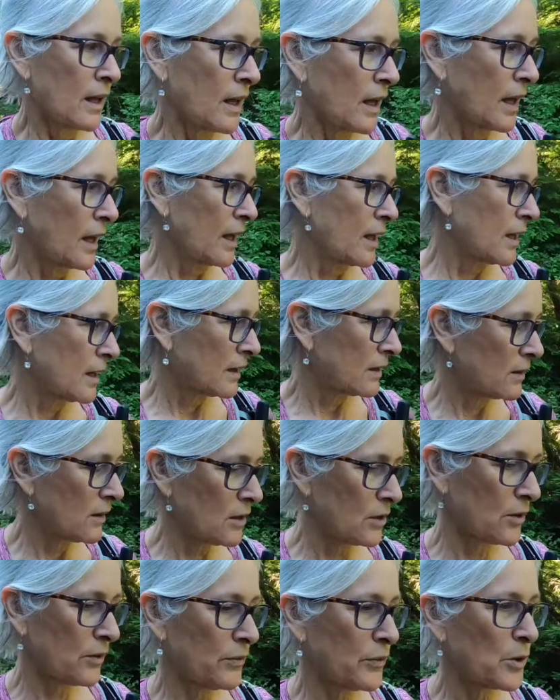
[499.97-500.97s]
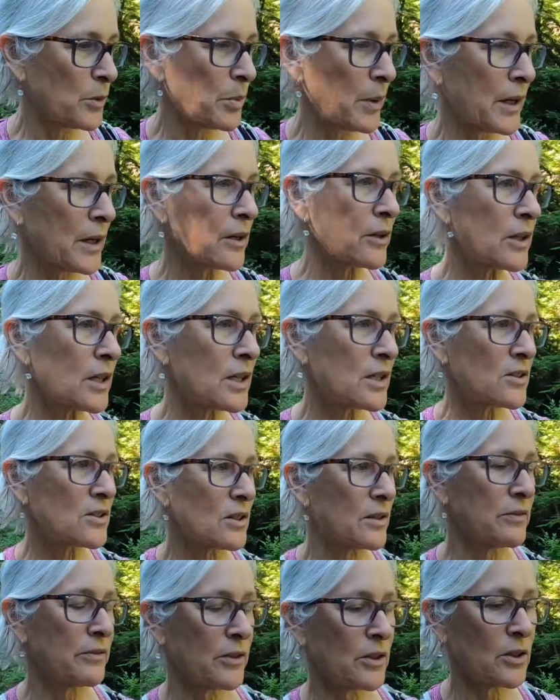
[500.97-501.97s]
And there are a few berries,
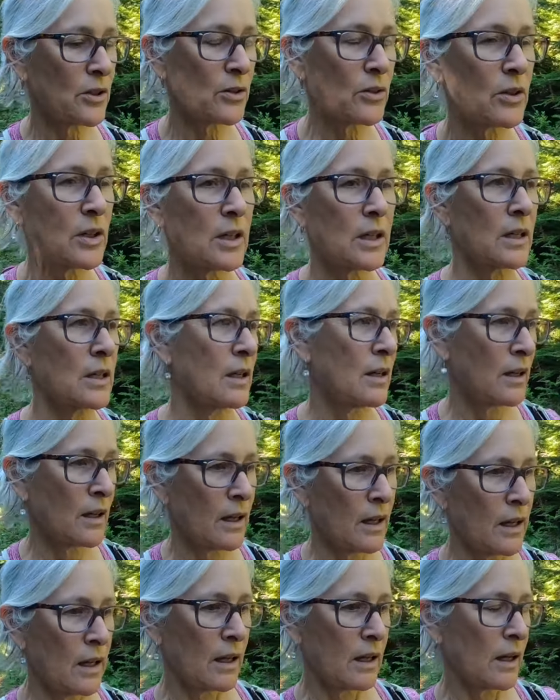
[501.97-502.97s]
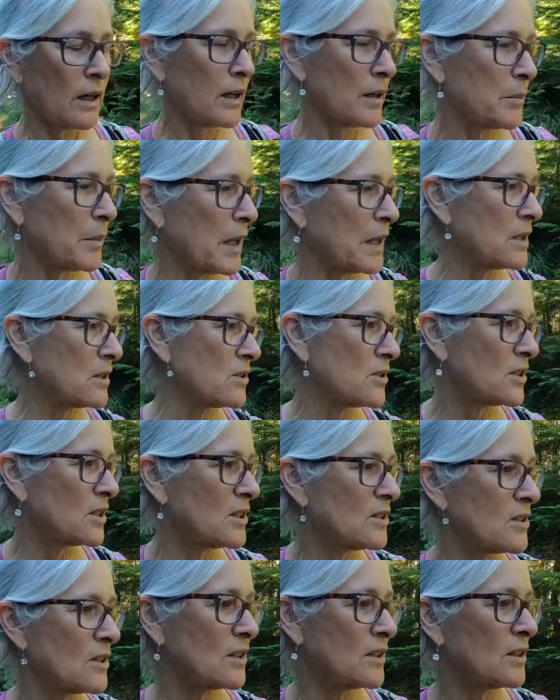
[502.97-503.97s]
a few end of
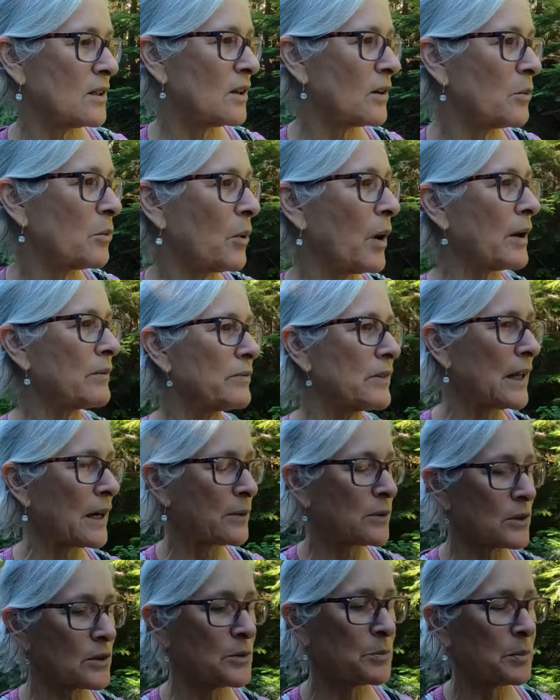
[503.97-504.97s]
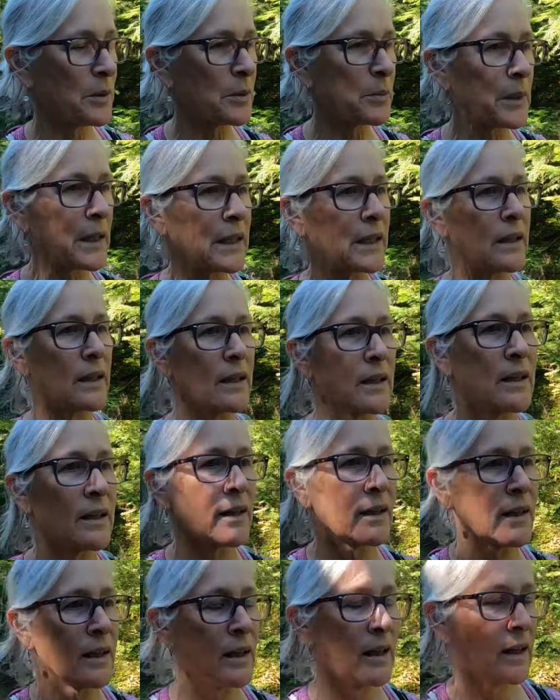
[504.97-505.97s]
season wildflowers blooming,
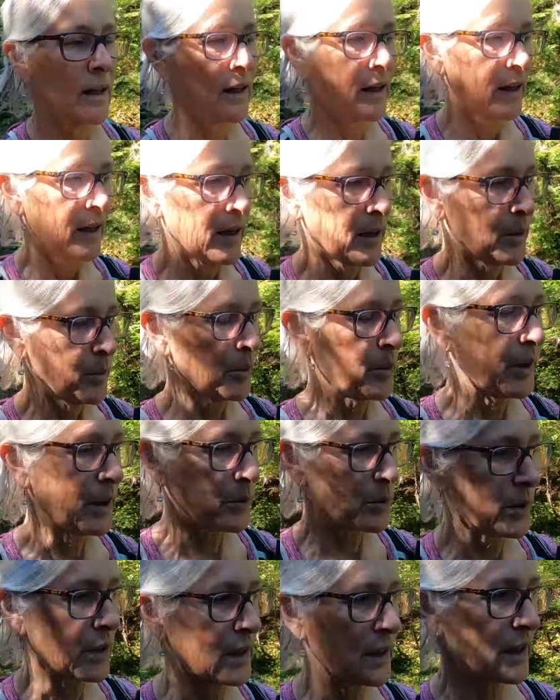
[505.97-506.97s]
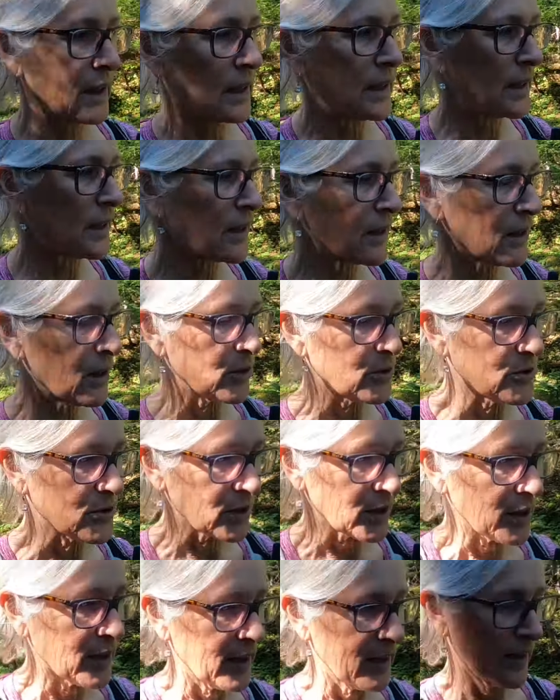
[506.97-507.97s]
but we're getting
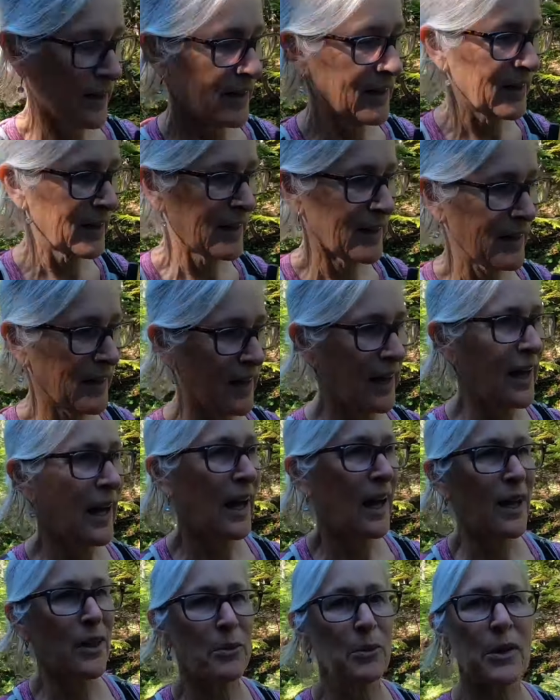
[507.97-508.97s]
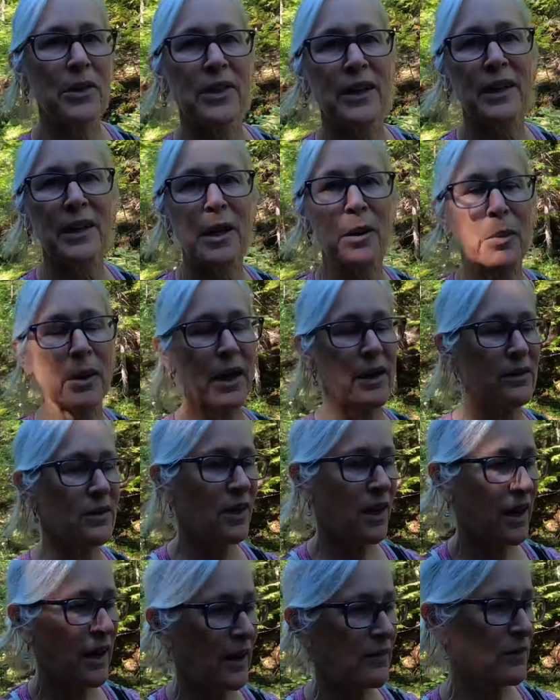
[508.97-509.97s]
closer. The one thing about
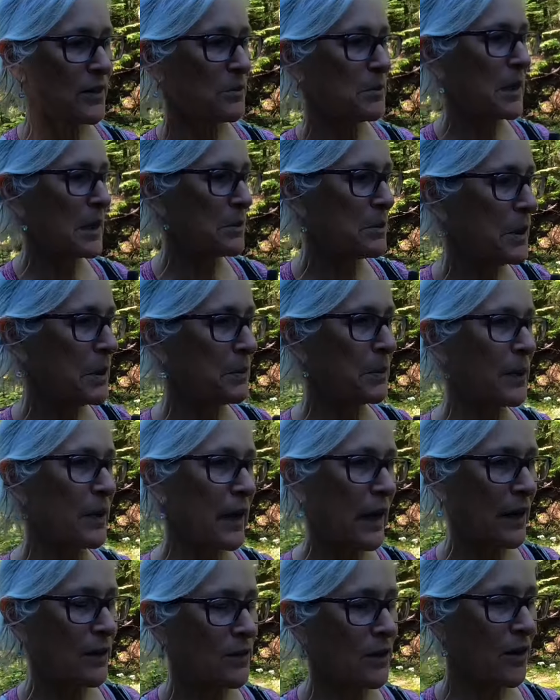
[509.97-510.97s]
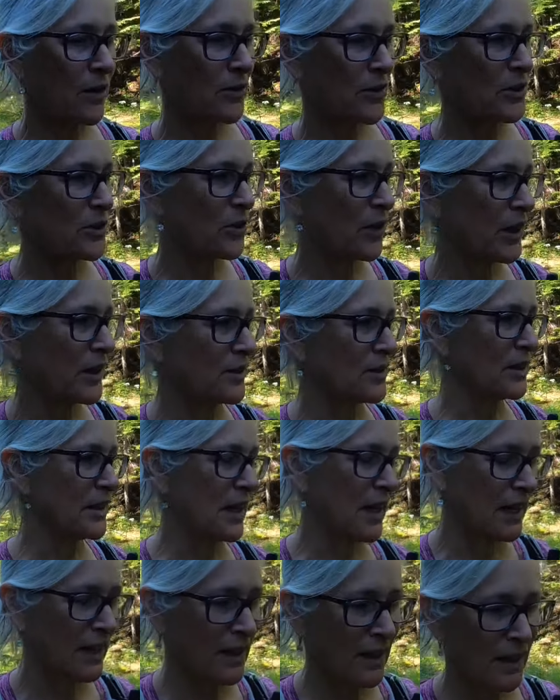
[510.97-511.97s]
not having many people out on the trail
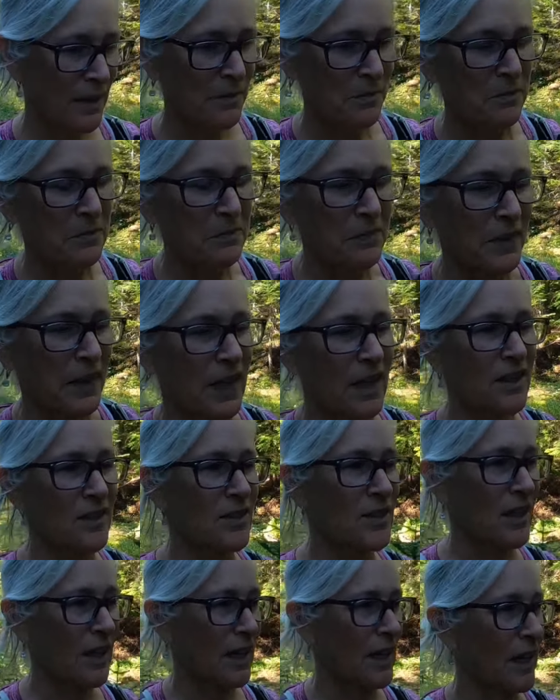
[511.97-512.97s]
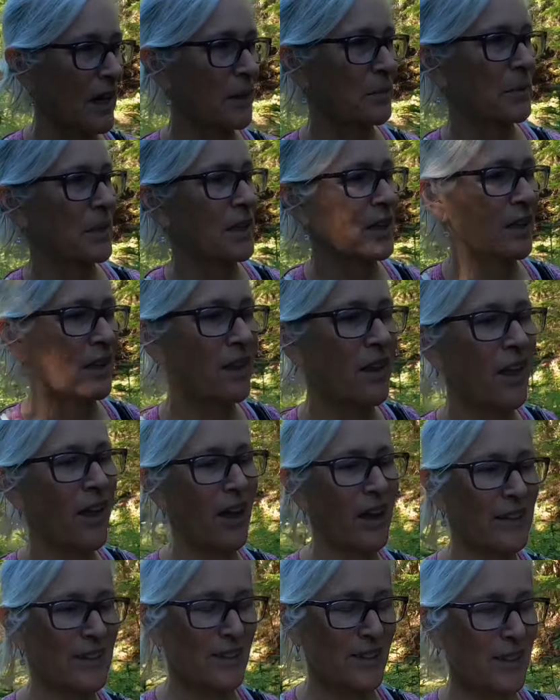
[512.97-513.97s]
today is that I'm getting
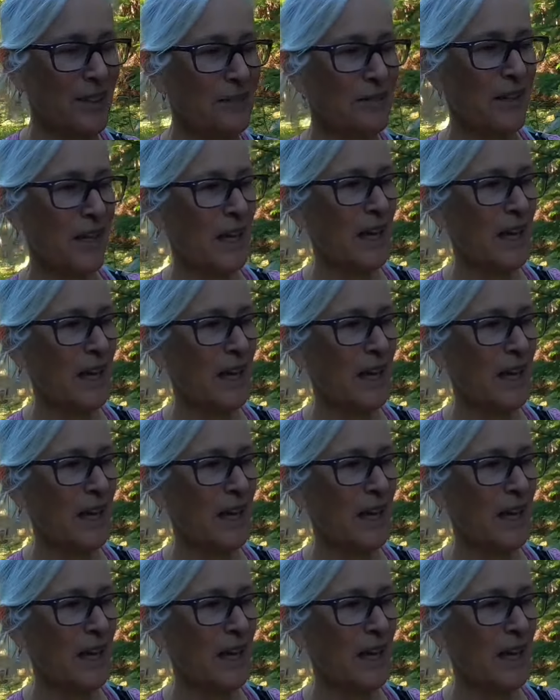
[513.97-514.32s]
lots of